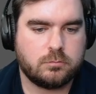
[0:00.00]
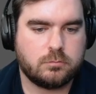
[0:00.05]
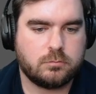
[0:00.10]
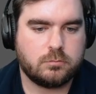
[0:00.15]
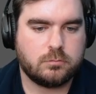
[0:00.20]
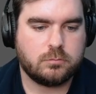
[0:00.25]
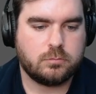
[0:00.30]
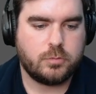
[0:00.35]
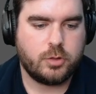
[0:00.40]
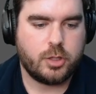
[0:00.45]

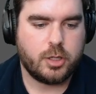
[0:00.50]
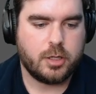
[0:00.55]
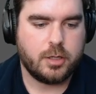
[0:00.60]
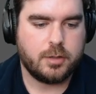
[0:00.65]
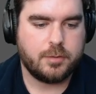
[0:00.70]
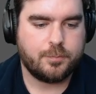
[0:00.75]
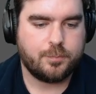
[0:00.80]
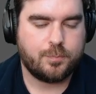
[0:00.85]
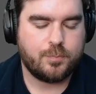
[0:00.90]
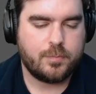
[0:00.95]
Okay.
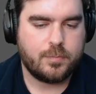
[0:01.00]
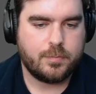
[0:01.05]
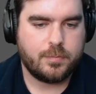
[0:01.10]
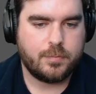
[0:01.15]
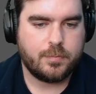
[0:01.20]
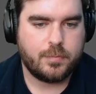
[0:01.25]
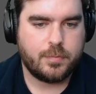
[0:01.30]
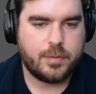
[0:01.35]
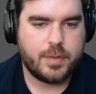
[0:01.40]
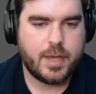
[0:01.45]

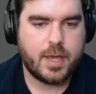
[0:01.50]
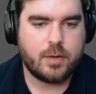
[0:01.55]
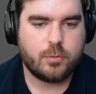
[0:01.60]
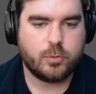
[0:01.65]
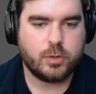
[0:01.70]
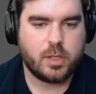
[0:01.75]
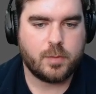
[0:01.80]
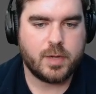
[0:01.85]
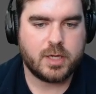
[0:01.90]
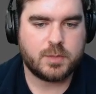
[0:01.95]
That
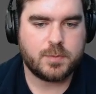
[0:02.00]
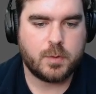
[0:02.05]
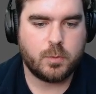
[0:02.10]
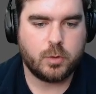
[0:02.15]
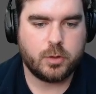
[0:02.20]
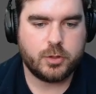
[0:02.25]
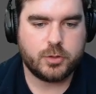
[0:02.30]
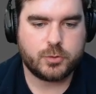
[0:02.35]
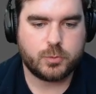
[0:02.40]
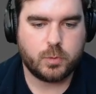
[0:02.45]
really makes me
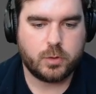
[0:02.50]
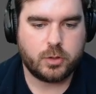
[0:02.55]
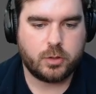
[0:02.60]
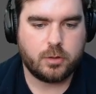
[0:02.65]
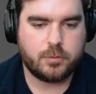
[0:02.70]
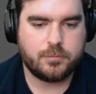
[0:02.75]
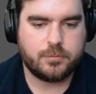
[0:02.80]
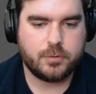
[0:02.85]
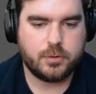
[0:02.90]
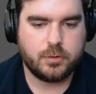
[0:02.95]
want to go
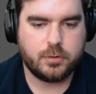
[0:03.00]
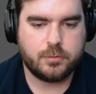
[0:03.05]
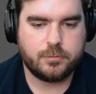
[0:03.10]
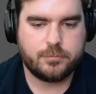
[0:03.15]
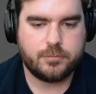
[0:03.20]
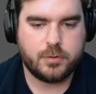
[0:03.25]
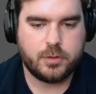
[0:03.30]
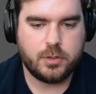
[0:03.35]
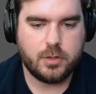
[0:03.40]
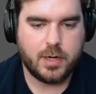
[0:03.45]

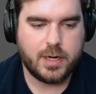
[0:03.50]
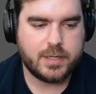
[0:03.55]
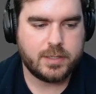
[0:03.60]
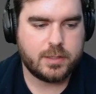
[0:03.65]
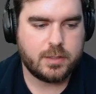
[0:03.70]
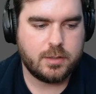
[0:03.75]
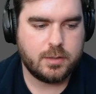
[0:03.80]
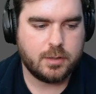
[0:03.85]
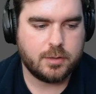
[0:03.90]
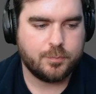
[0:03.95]
for Knight
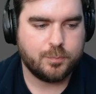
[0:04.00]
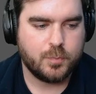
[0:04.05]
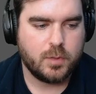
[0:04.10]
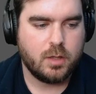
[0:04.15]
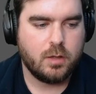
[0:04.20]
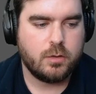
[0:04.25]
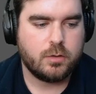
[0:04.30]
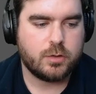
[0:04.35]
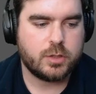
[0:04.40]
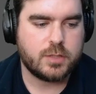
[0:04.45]
here.
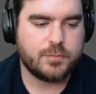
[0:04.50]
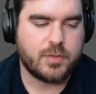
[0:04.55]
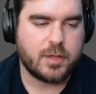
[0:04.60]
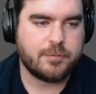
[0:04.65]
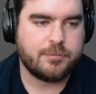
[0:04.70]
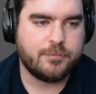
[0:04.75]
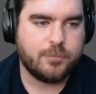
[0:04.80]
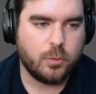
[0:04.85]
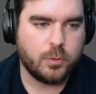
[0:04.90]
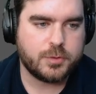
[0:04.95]
Because if they
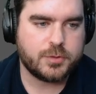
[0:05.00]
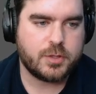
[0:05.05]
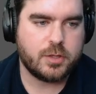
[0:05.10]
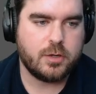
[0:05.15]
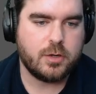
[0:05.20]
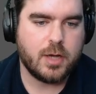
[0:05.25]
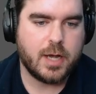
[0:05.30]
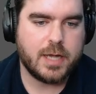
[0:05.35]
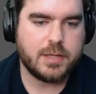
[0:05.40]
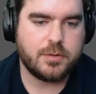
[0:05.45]
force the
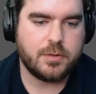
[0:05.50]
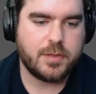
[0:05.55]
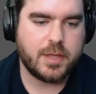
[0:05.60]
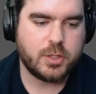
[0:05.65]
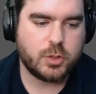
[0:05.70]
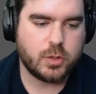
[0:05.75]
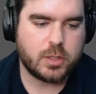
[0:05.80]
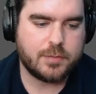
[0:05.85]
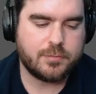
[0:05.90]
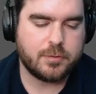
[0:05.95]
Knight, then they
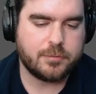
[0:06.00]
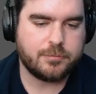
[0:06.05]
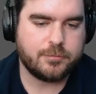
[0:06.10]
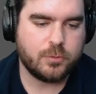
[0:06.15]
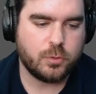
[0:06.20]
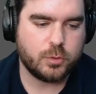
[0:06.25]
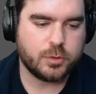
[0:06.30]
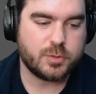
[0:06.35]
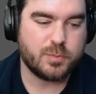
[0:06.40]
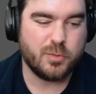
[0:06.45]
don't have the
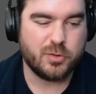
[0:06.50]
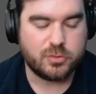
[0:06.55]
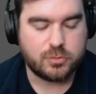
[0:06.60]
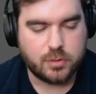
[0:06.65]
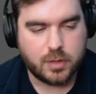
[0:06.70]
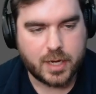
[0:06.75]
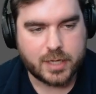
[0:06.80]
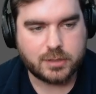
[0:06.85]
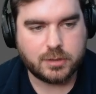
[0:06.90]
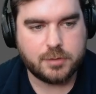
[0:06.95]
force most
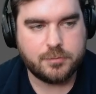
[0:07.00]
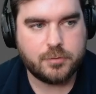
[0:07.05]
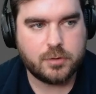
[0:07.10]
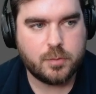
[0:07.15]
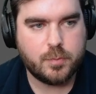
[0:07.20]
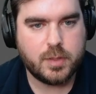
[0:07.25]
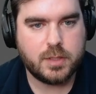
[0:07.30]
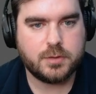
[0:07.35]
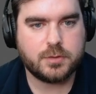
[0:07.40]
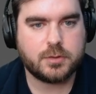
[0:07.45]
likely for the
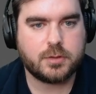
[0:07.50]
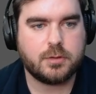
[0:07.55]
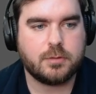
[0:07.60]
Minsk.